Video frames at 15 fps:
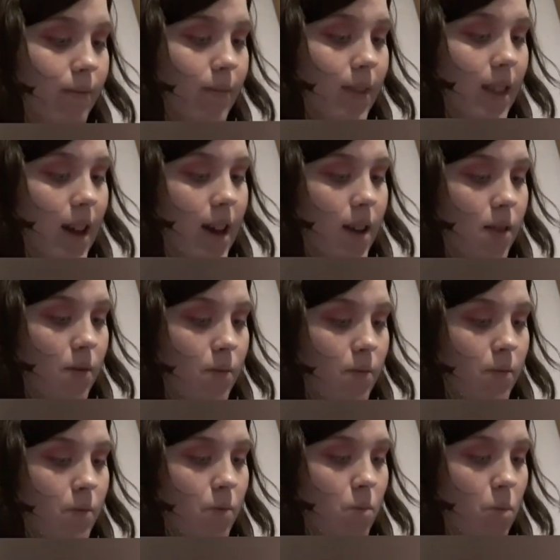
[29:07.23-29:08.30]

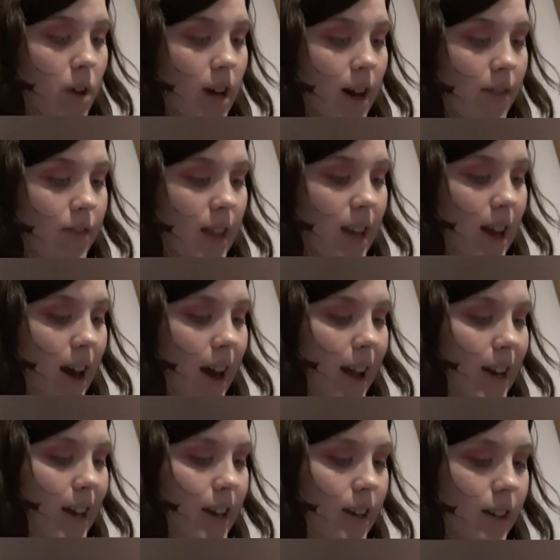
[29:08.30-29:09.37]
Then we have the
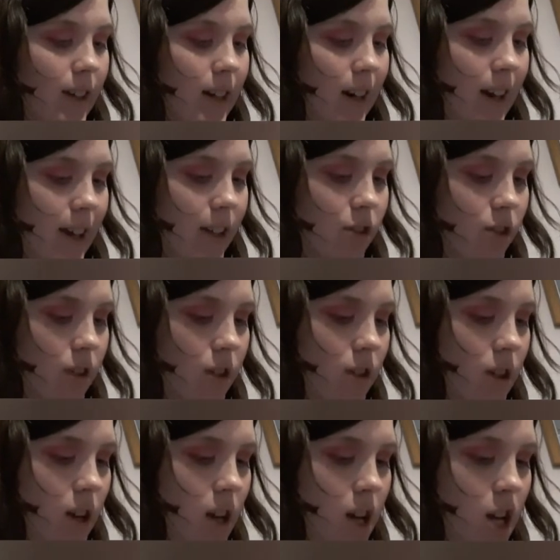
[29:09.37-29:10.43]
Alien collection.
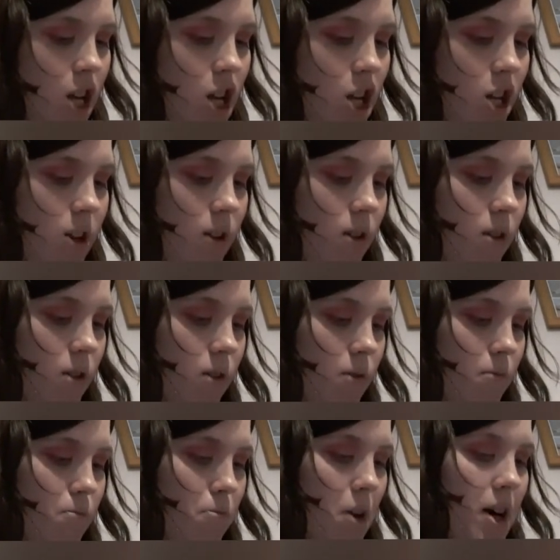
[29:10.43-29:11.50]

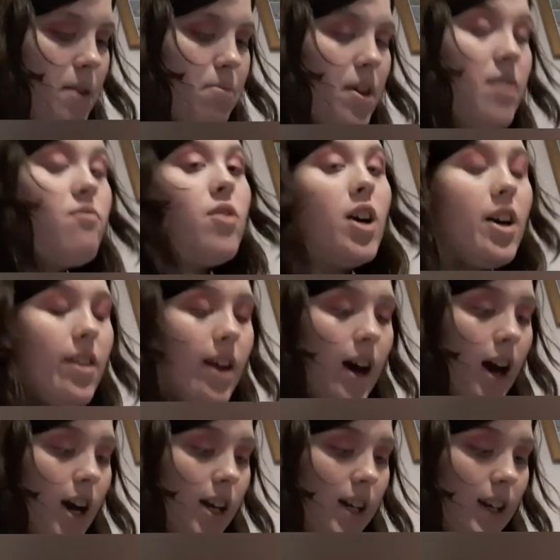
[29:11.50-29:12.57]
Might be rather
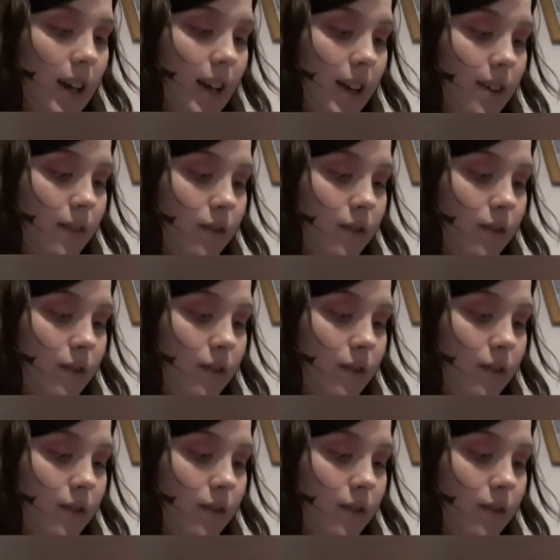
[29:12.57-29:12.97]
ugly.